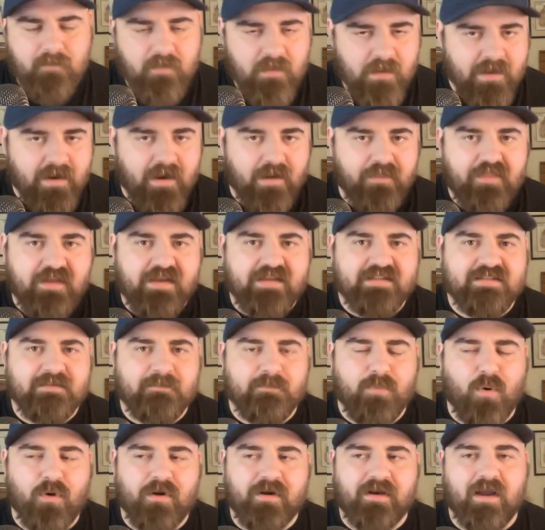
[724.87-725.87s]
And I think it's
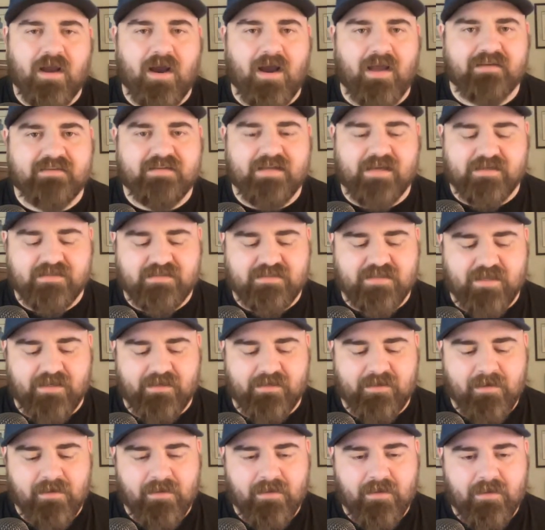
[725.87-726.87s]
important context that
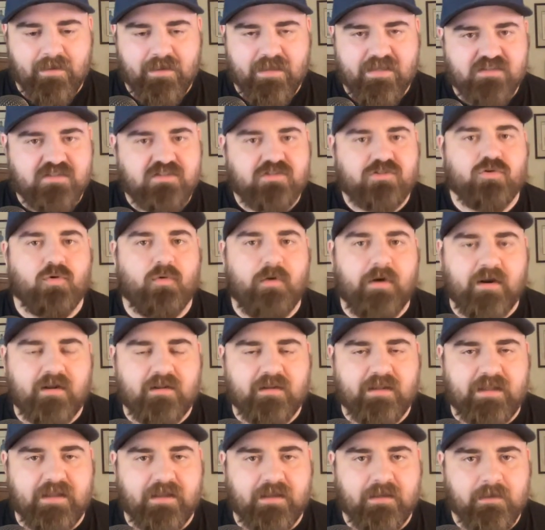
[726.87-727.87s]

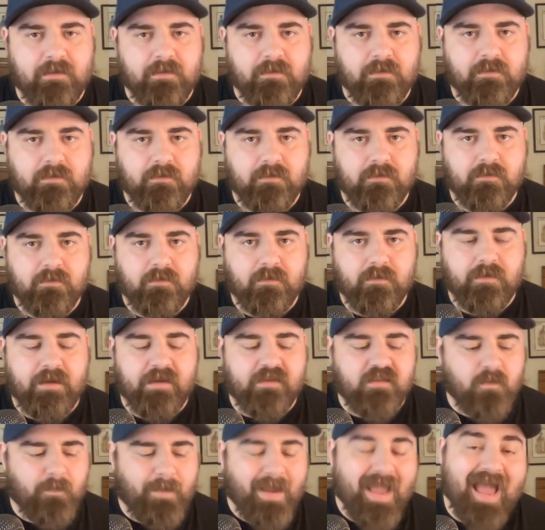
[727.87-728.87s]
historically,
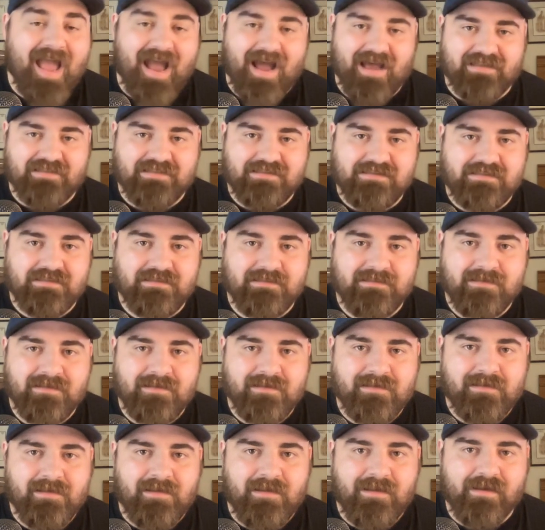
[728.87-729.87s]
in the past,
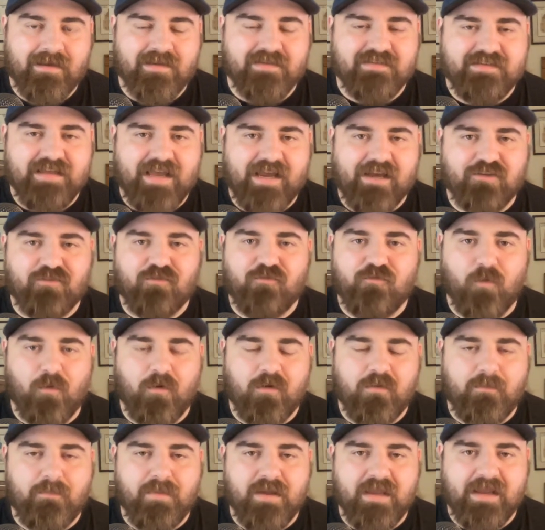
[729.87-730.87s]
Gonzaga's
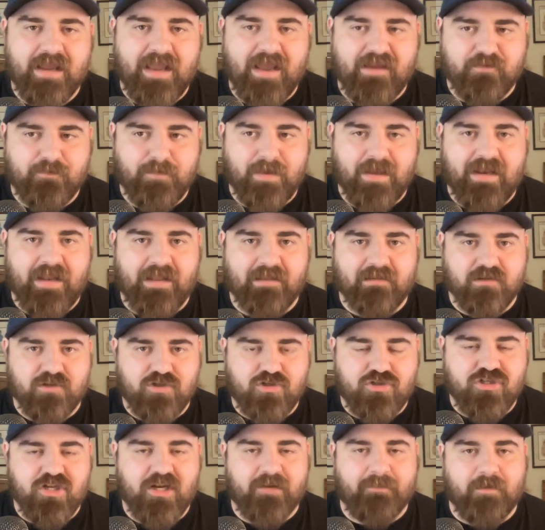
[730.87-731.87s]
fourth big has been a
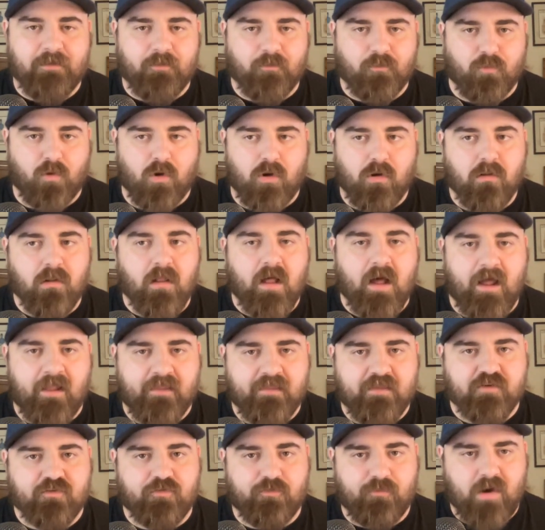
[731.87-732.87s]
legitimate role on
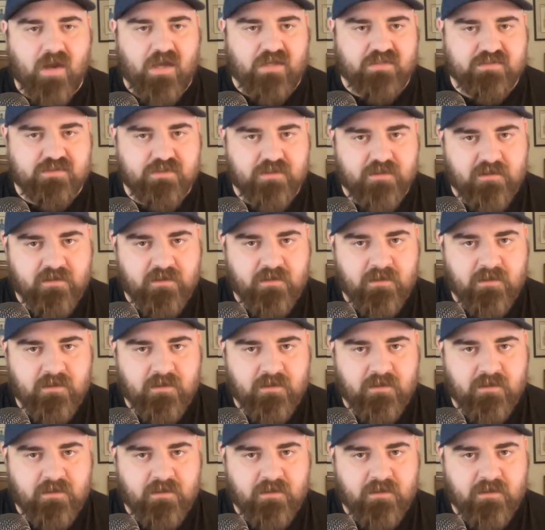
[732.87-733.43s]
this roster.